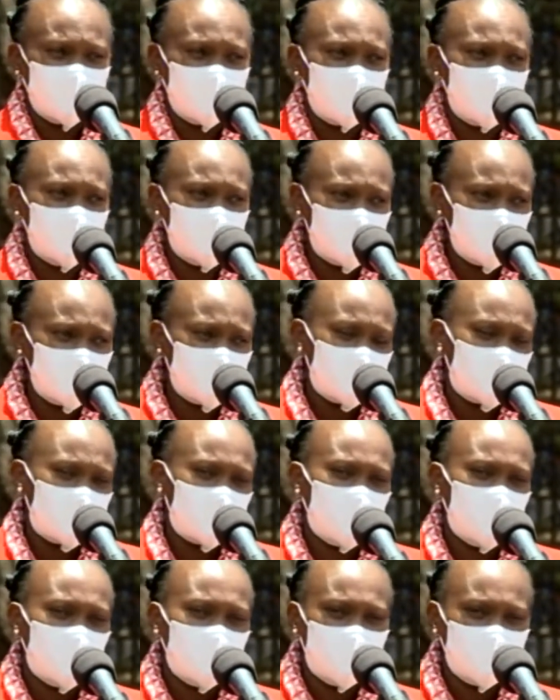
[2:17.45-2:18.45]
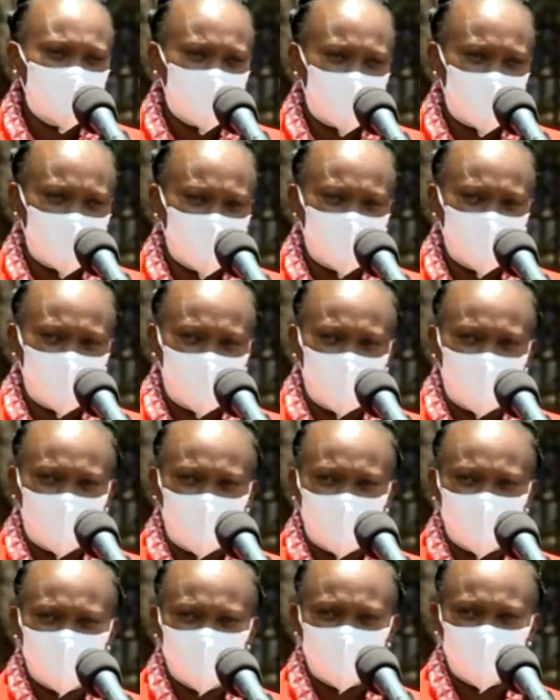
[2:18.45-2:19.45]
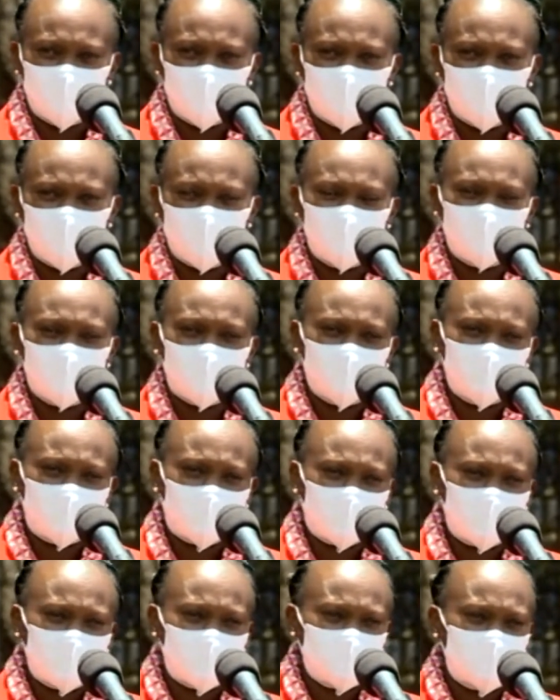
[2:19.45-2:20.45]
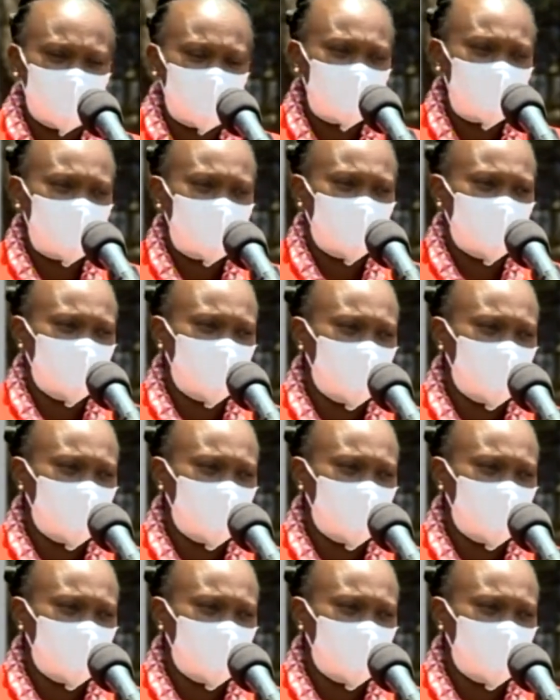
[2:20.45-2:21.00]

and we need all the help we can get from patients,